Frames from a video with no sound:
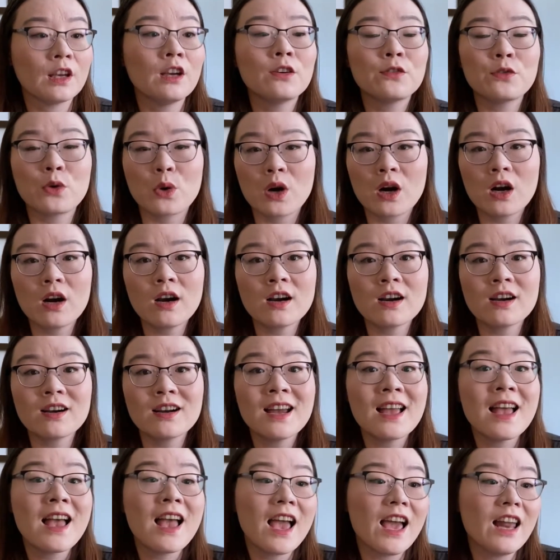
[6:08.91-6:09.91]
For her,
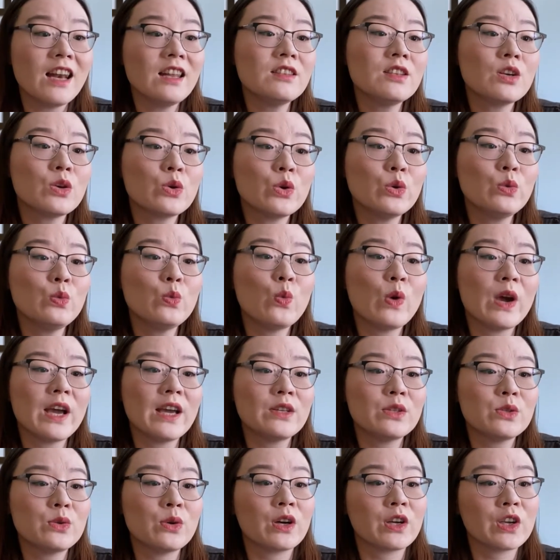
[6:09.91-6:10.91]
it is a good way
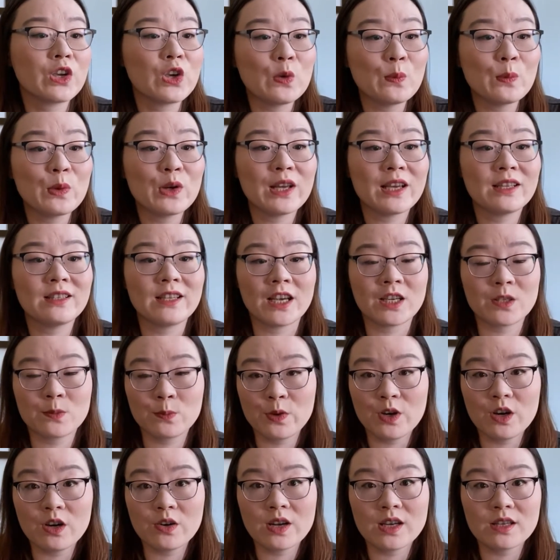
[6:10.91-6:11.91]
to accumulate
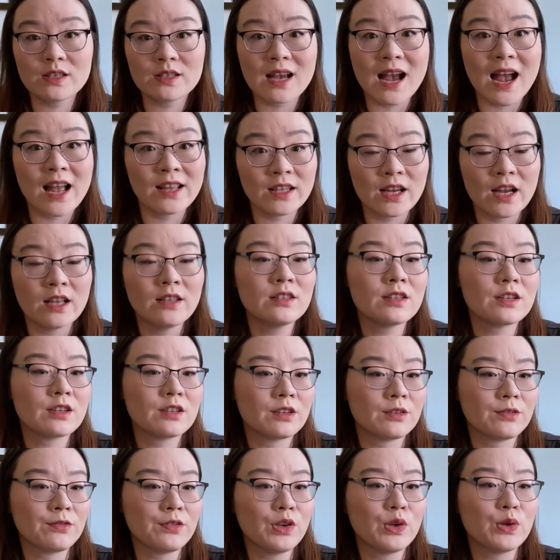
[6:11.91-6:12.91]
experience and enter
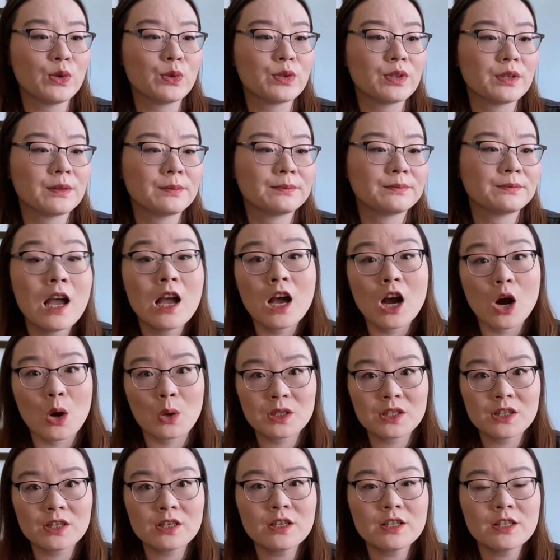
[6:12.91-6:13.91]
the field.
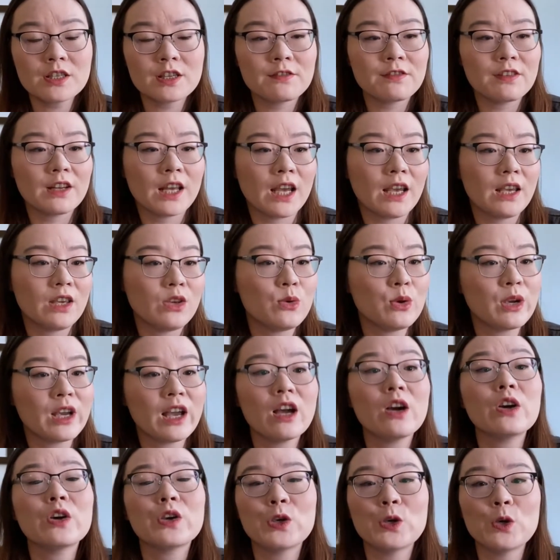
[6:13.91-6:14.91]
Alternatively, you can
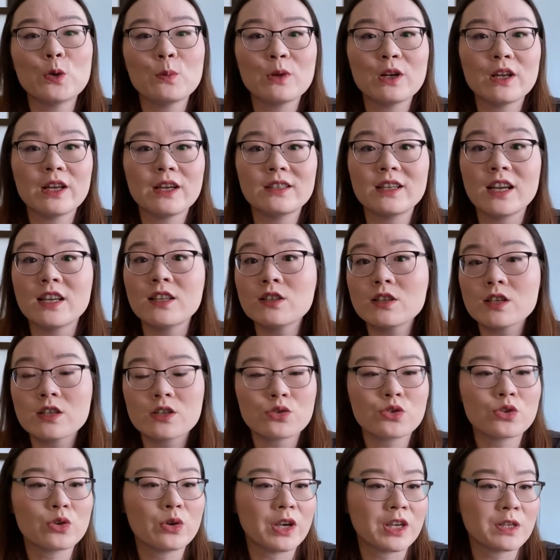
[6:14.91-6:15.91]
accumulate
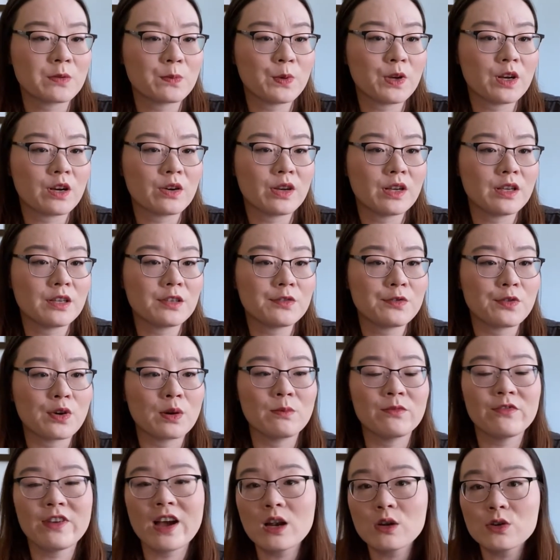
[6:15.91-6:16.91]
industrial experience
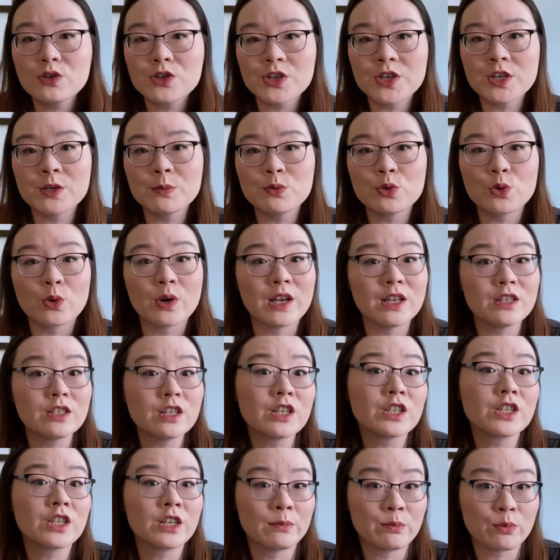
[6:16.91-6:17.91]
from fellowships or
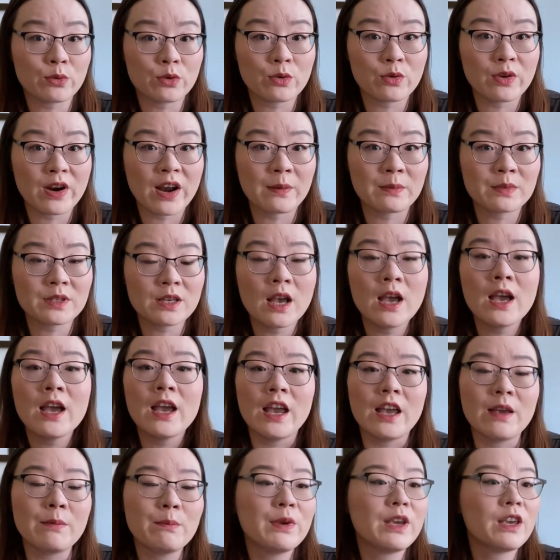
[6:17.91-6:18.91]
internship programs
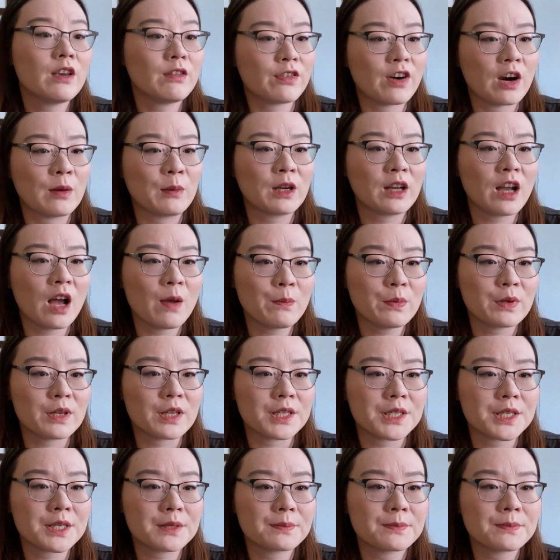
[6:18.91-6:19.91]
in big pharma
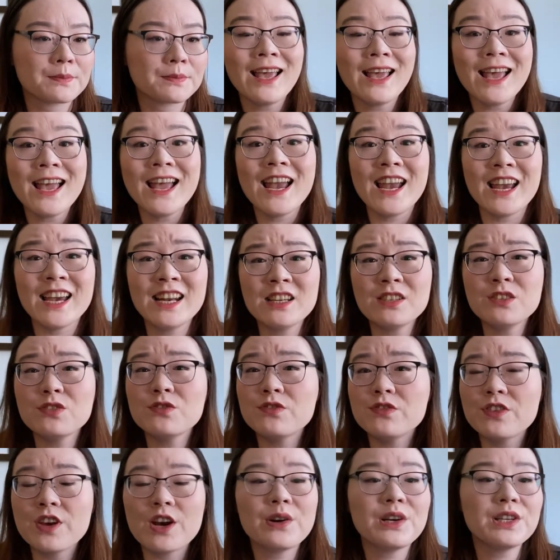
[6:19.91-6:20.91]
companies. It is
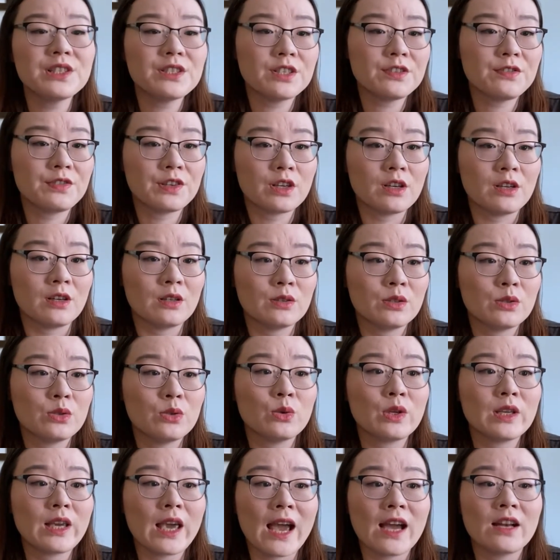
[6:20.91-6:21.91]
very difficult to
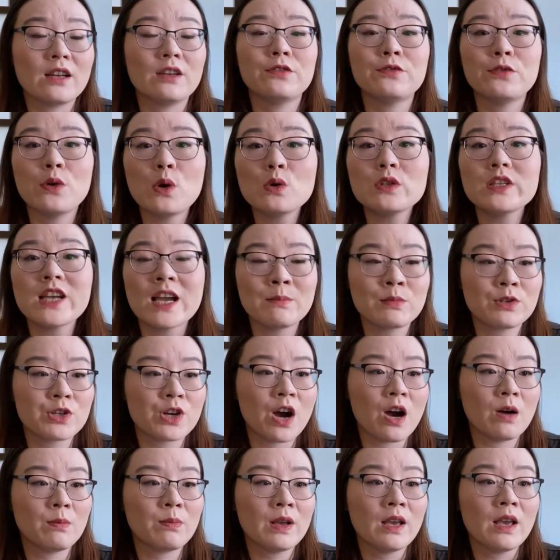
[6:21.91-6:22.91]
get a full-time
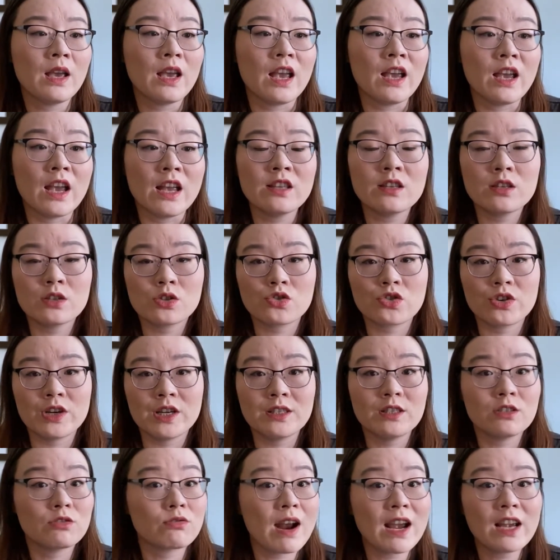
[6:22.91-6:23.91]
job in industry
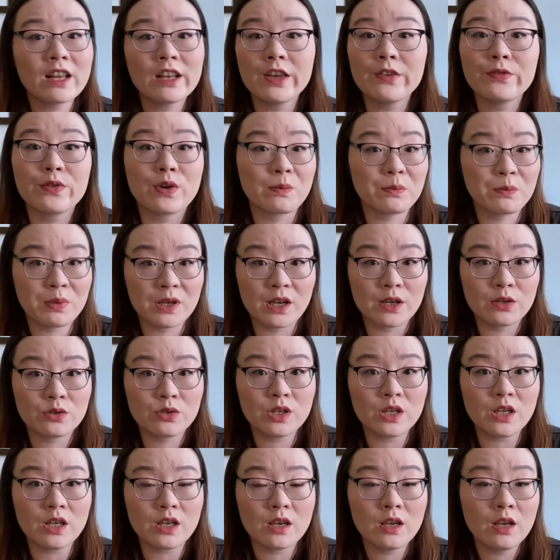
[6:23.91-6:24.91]
directly from
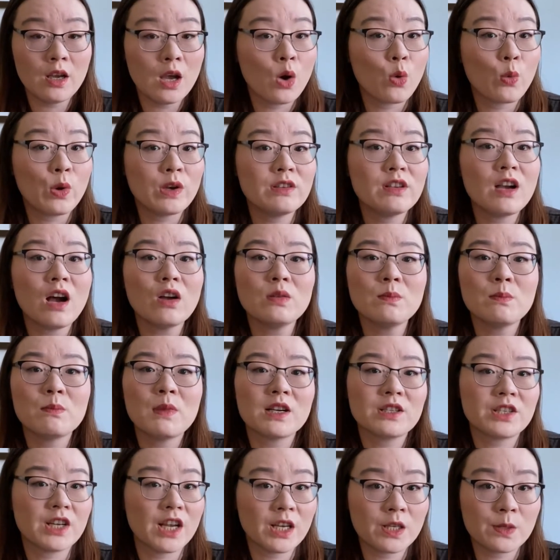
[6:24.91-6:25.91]
PhD without
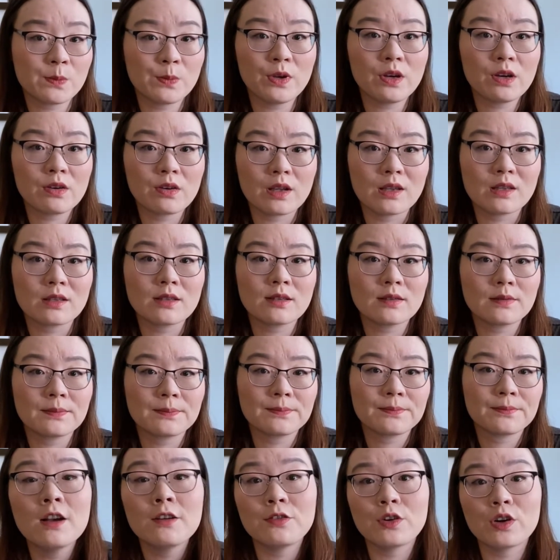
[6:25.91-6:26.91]
much experience.
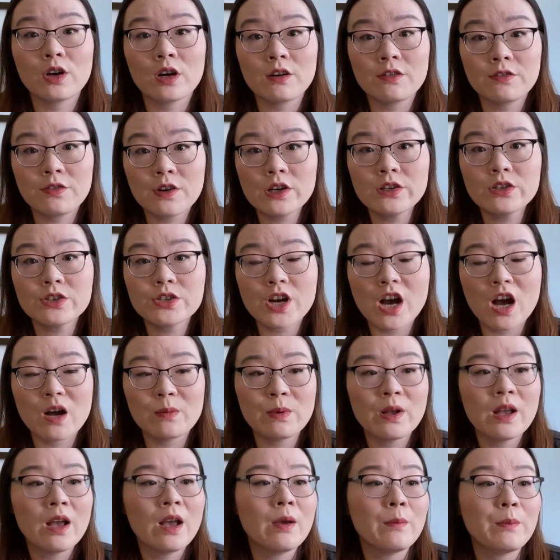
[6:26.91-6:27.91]
For her first
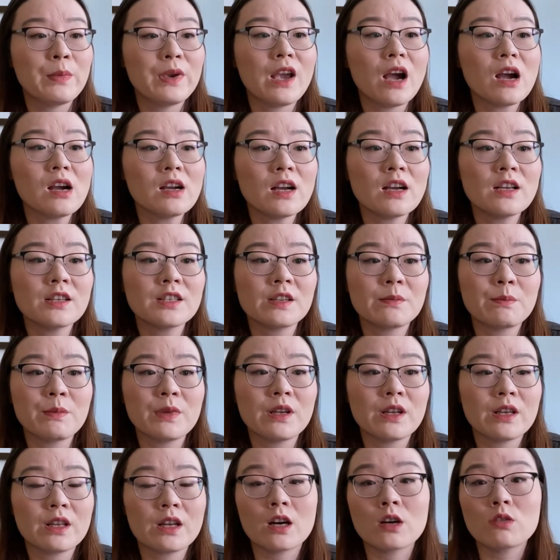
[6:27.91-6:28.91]
job, Bianca
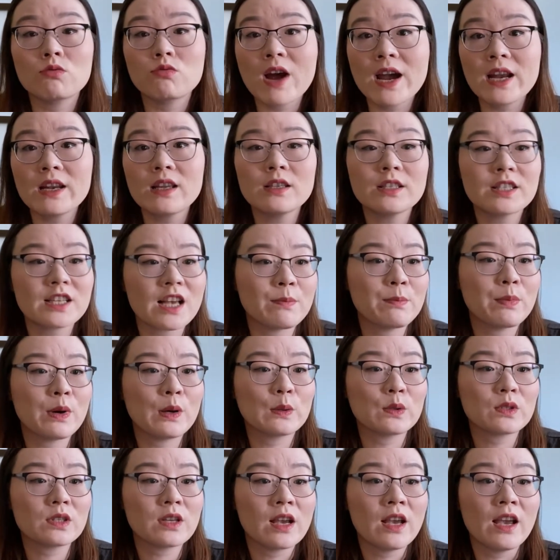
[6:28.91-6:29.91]
submitted her writing
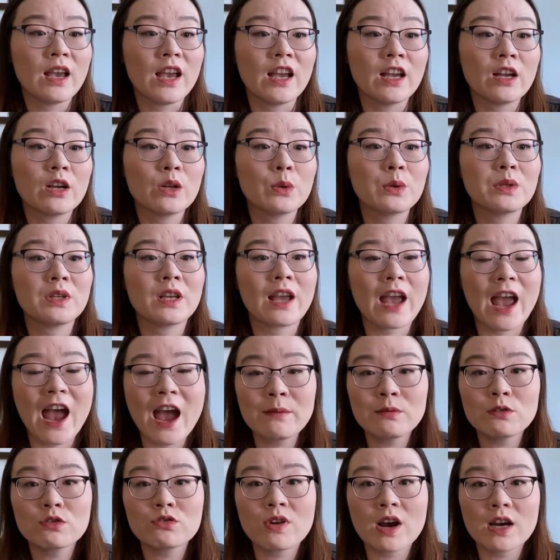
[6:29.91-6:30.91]
samples, including
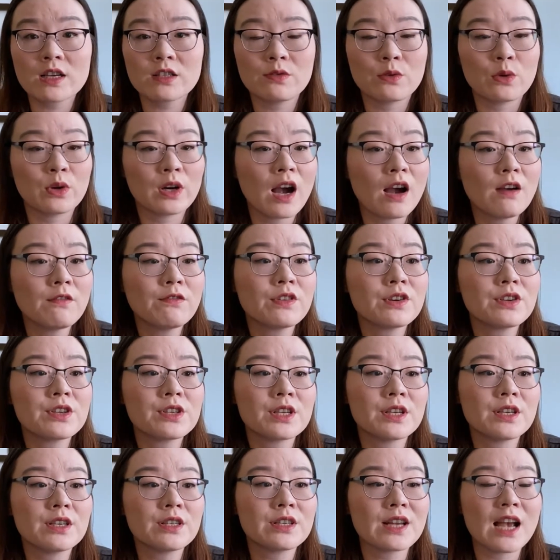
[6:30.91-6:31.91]
abstract for
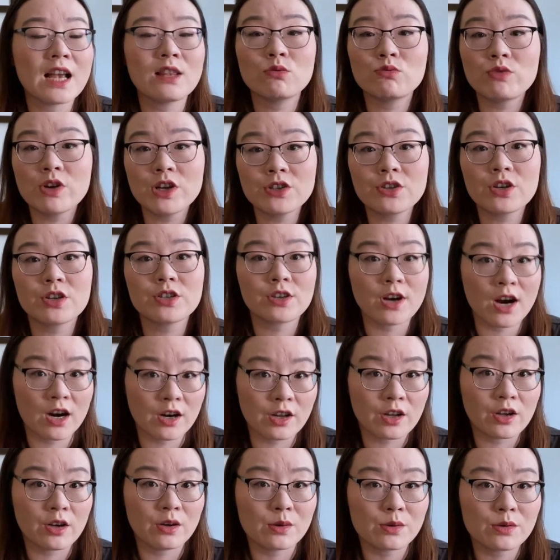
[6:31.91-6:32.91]
conferences and research
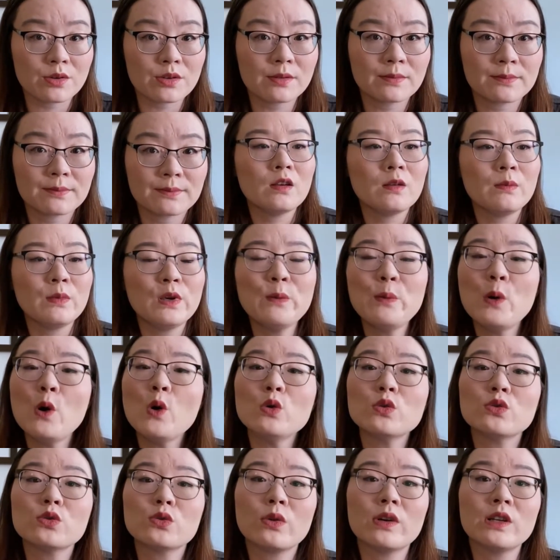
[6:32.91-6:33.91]
articles. People
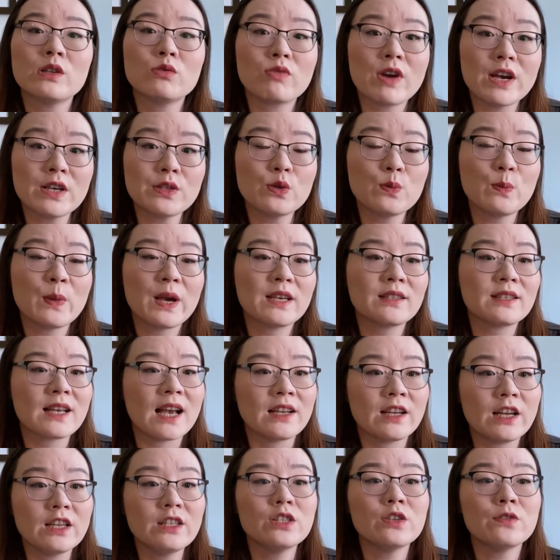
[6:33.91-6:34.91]
screened resumes
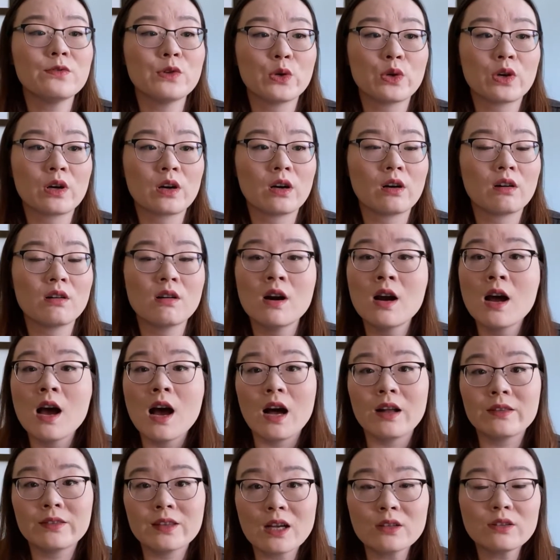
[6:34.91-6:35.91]
and interviewed her
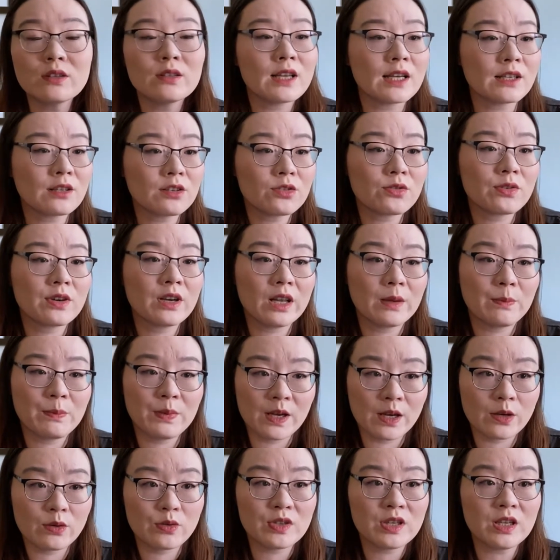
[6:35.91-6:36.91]
are not necessarily
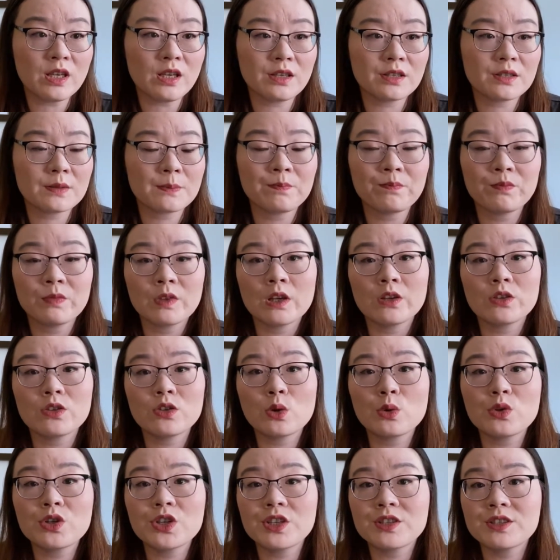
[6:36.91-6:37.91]
PhDs,
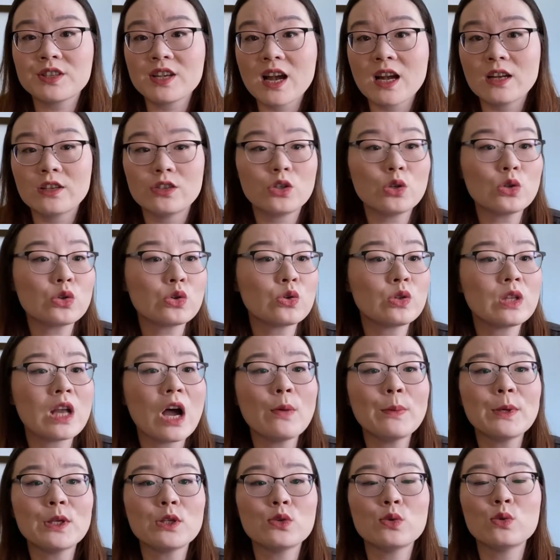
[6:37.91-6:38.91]
so she said you should
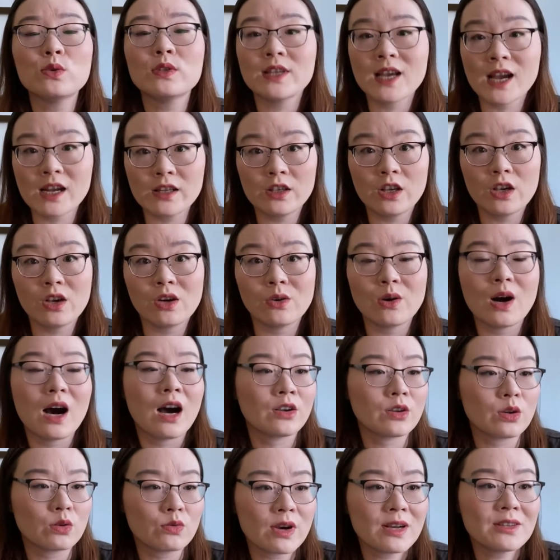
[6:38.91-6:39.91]
not be too technical on
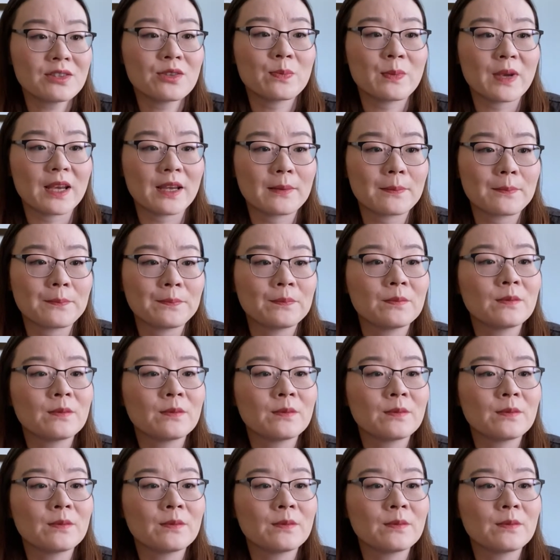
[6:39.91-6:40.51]
your resume.